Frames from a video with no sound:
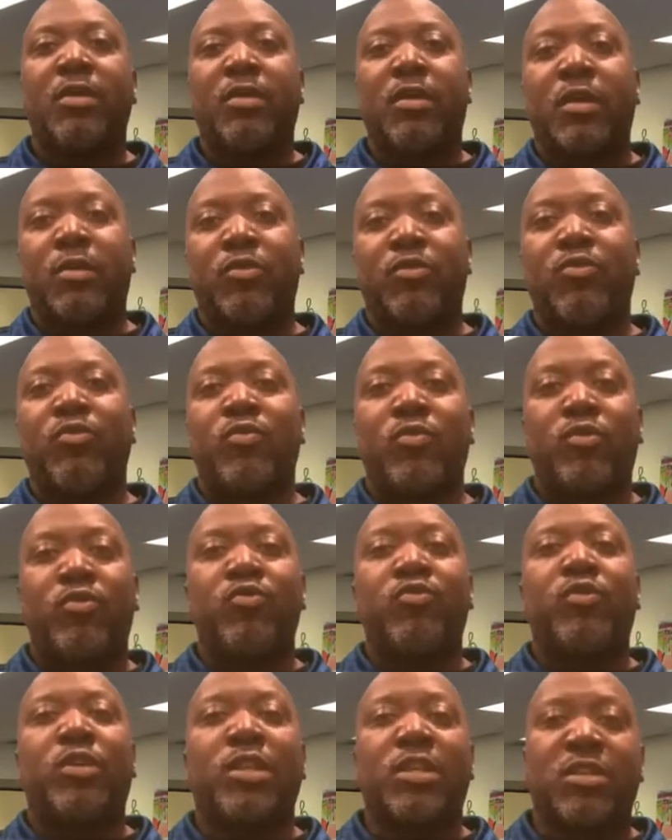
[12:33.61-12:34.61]

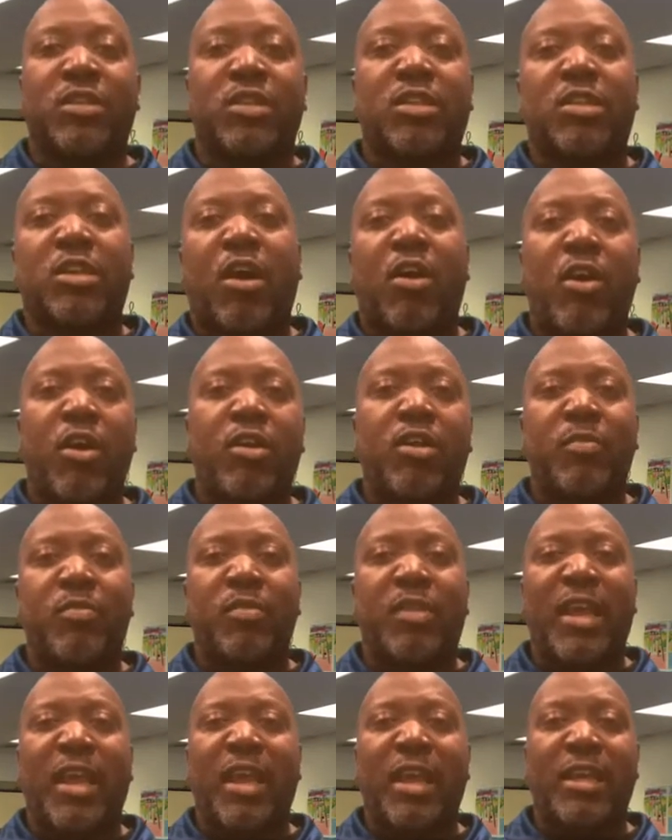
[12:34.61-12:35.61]
you can start them
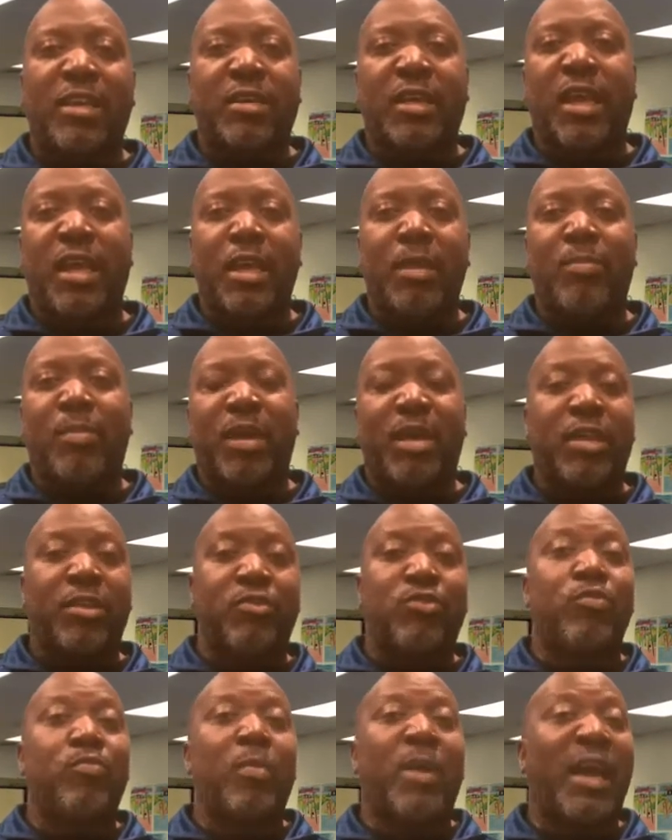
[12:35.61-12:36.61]
that day, but
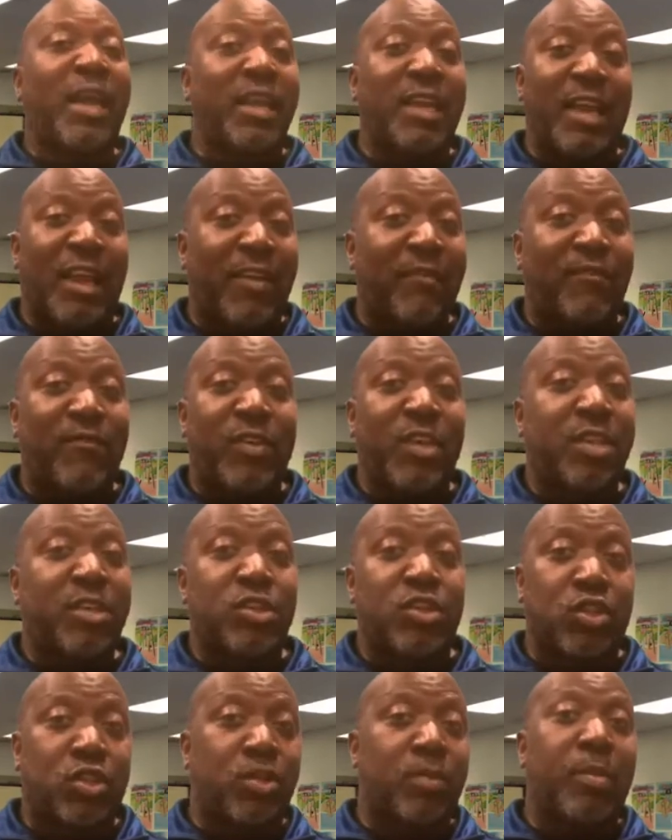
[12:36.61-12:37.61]
you might not
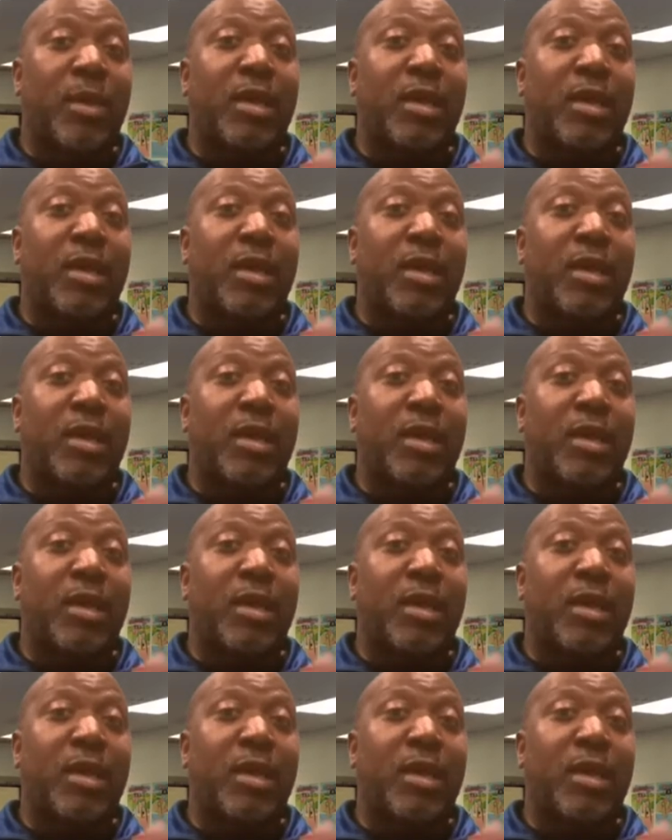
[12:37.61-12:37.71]
finish them.